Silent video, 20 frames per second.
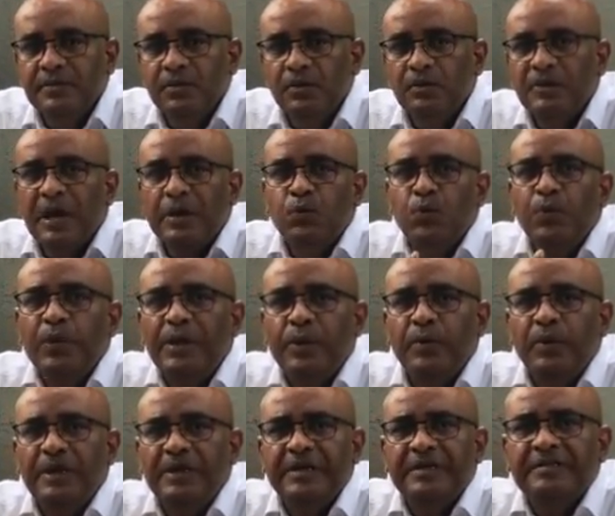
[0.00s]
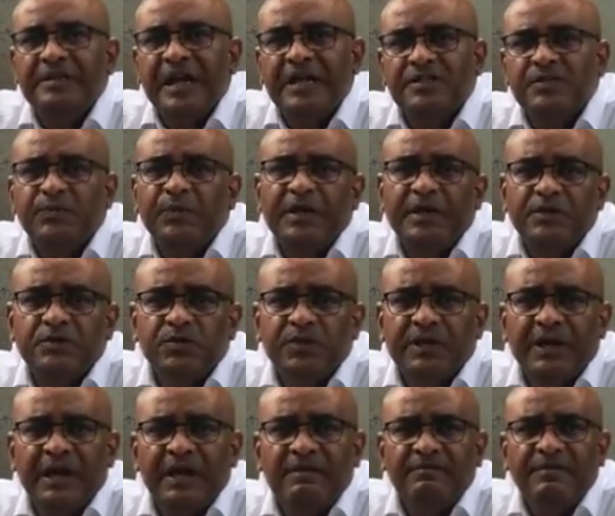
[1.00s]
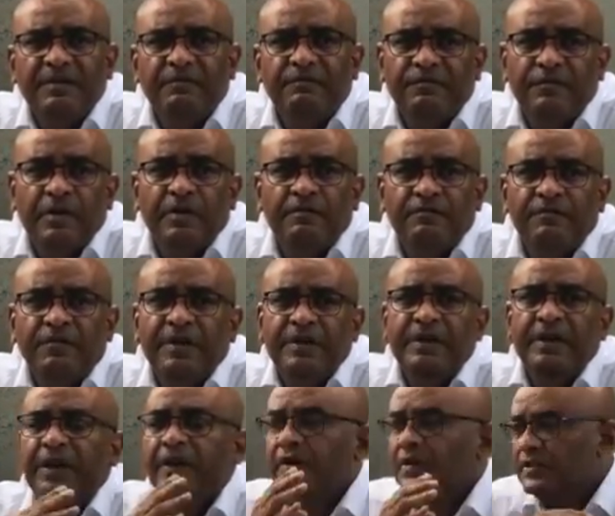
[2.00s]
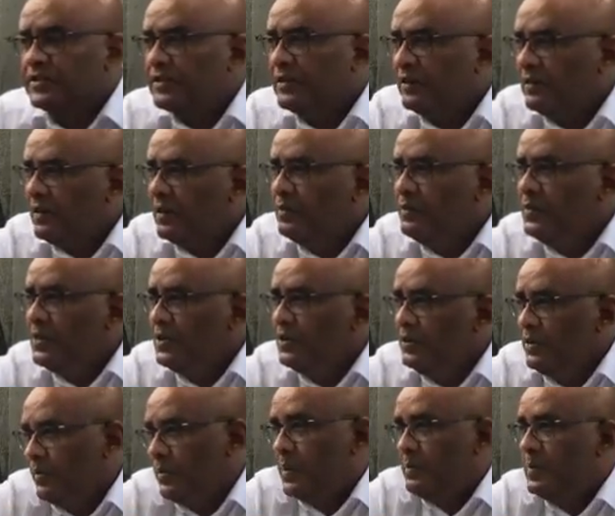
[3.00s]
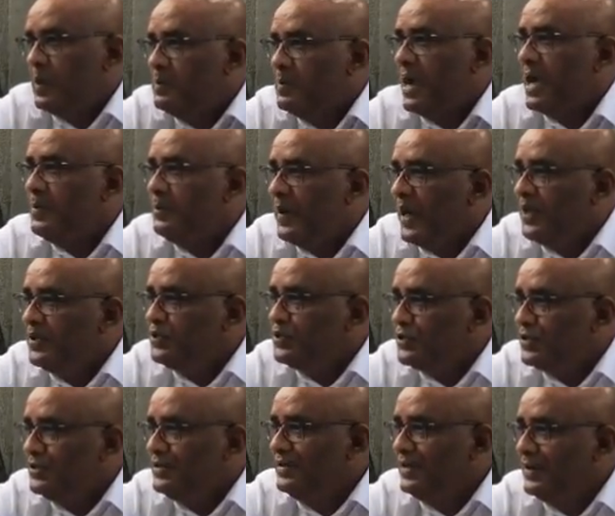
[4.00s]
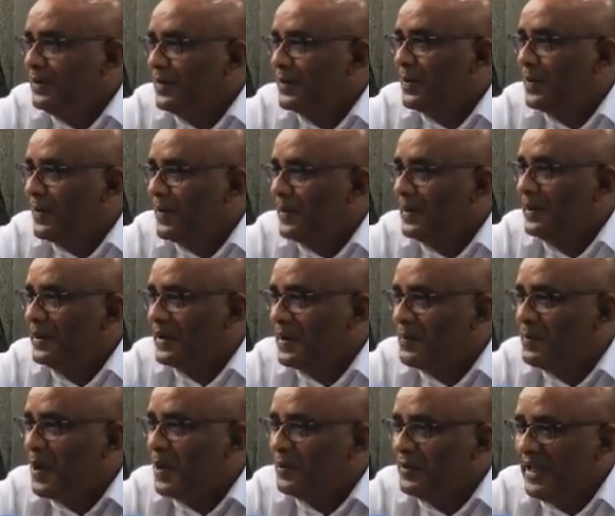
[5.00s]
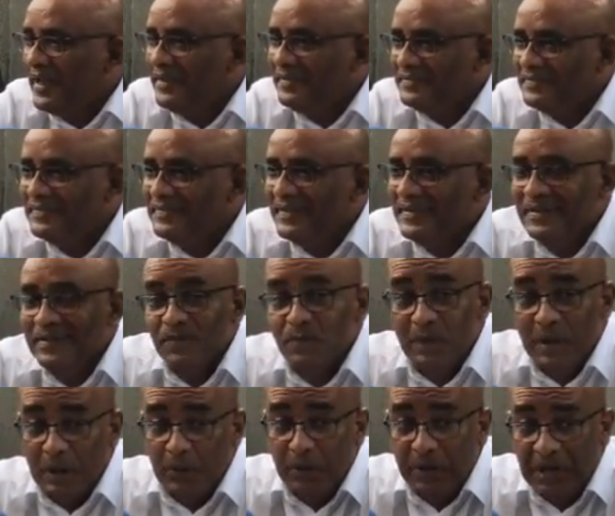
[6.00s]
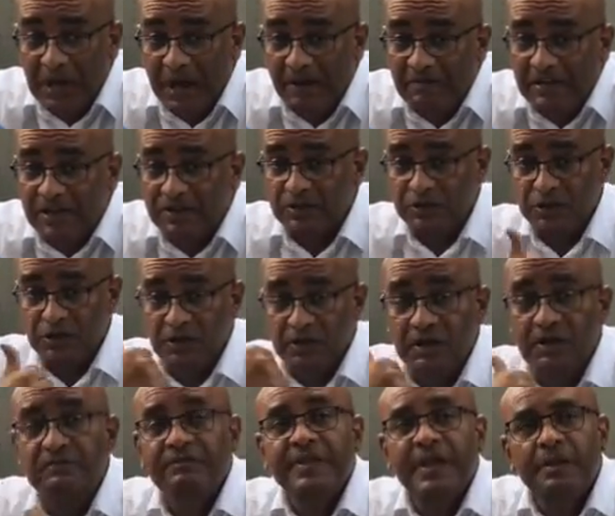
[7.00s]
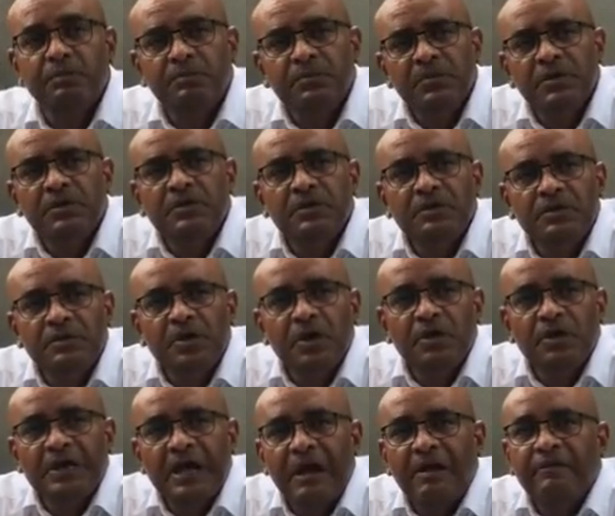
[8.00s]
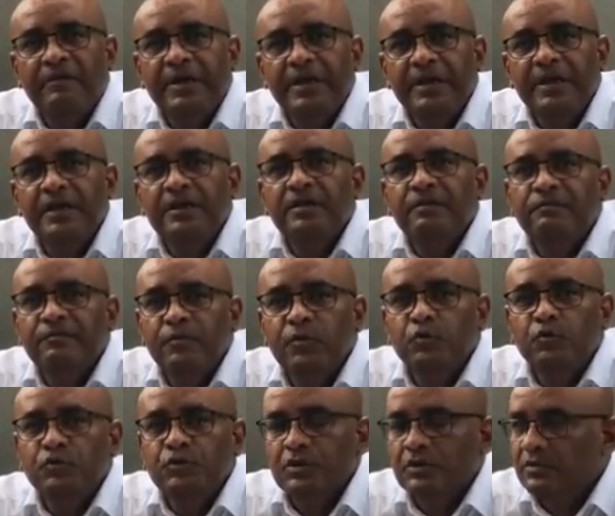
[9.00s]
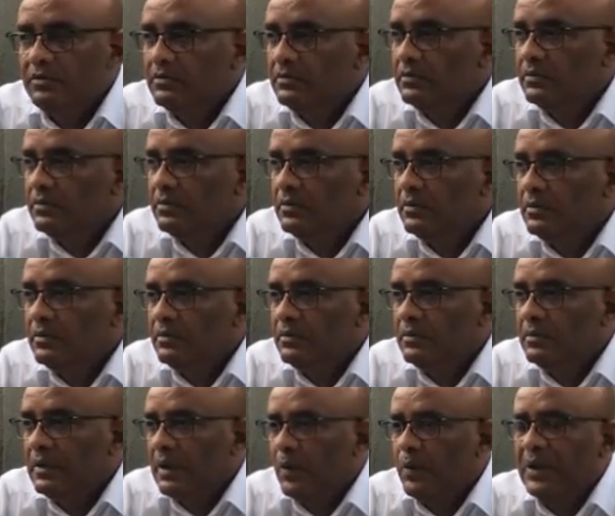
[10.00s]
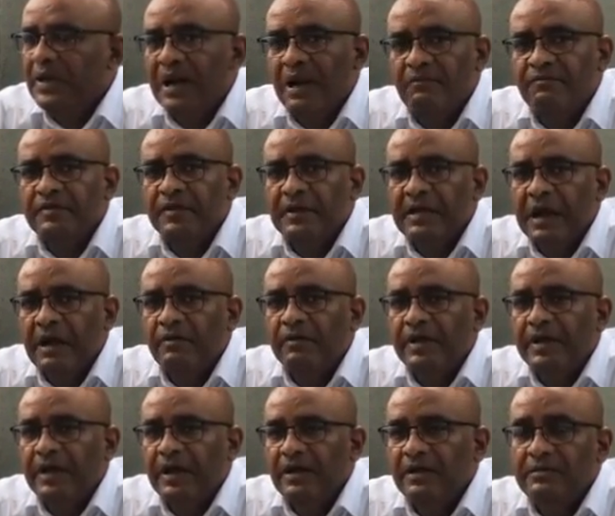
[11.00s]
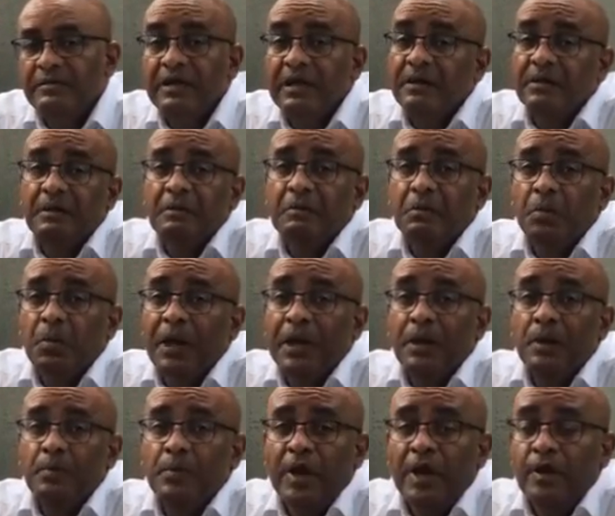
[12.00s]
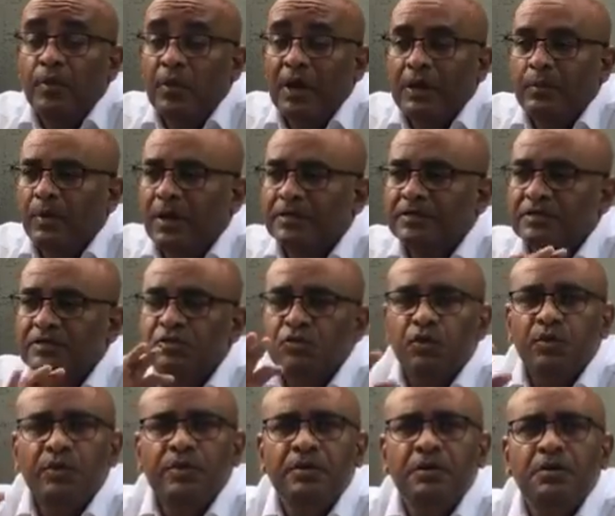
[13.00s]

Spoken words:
that we were the taxpayers will have to fund for years to come. Remember my pension? They're calling about it. Well, we have a ton of them they'll carry in the future that we'd have to carry. They're well bred, well buttered. So